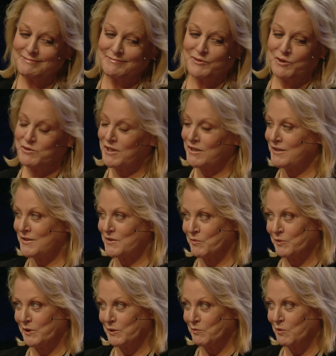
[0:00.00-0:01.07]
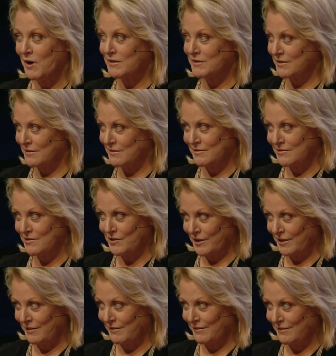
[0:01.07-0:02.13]
Wotan doesn't really want to
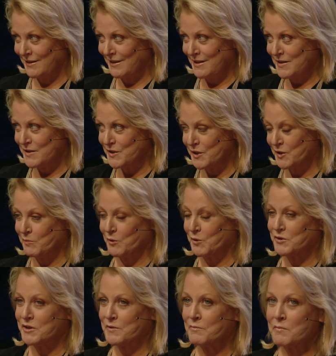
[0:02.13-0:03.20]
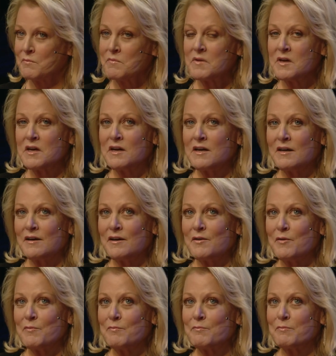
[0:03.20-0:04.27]
kill Siegmund.
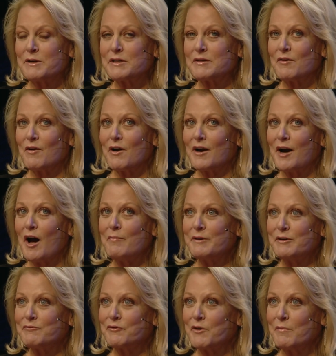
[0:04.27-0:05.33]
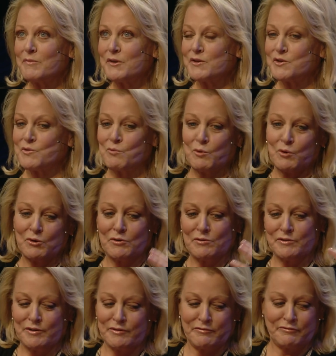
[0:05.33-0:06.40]
But coming from this
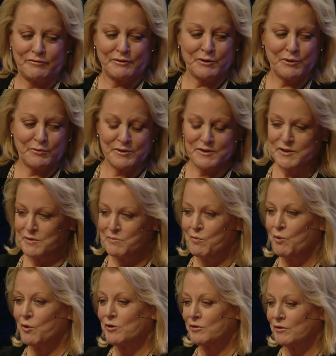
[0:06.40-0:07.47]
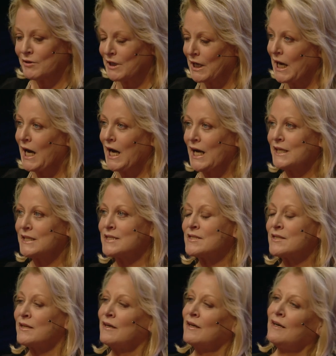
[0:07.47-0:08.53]
world of, you know, these immortal gods,